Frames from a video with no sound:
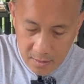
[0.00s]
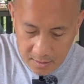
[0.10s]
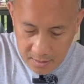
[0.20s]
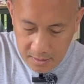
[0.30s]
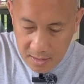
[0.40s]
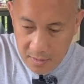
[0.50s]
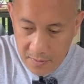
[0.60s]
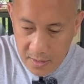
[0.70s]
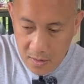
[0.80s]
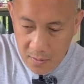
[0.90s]

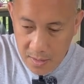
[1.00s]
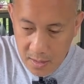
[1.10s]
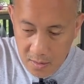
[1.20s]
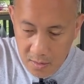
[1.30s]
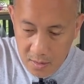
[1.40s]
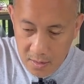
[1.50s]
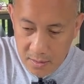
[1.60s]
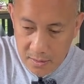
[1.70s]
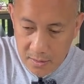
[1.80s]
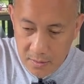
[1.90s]
stirring going
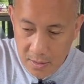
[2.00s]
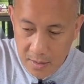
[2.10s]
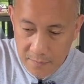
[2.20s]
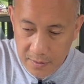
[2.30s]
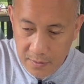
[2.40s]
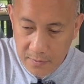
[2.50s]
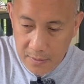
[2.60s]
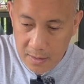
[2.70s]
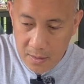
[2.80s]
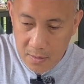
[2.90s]
on, so everything
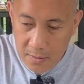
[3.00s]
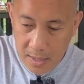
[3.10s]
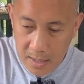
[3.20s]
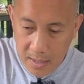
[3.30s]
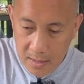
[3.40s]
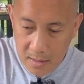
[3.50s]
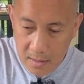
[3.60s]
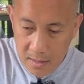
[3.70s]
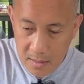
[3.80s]
will go in.